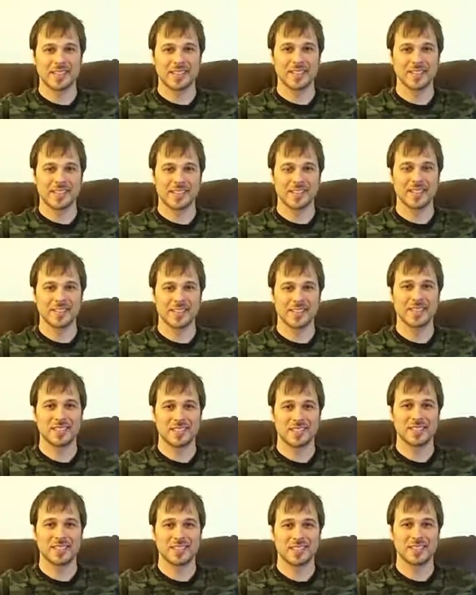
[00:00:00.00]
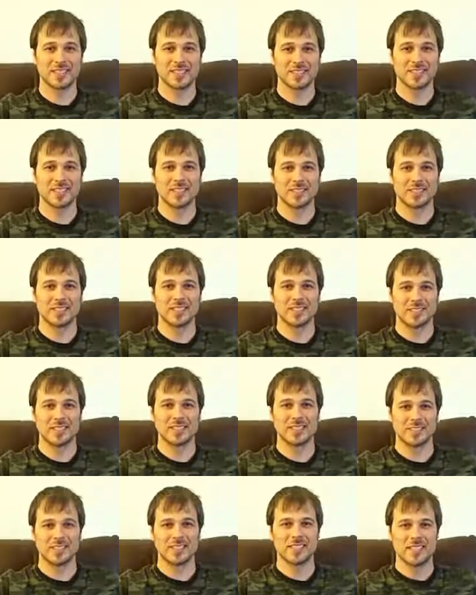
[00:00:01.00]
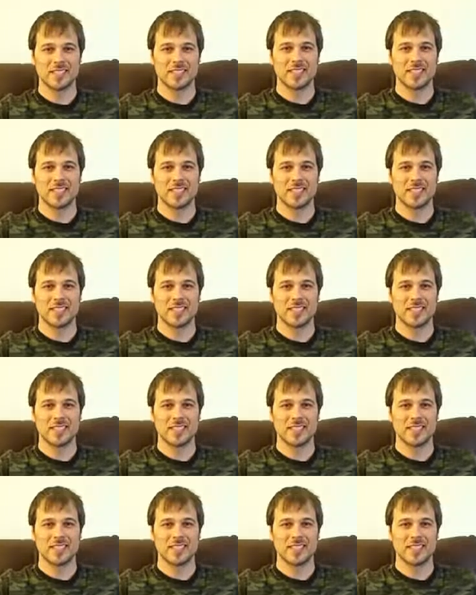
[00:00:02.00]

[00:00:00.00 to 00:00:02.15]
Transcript: [no speech]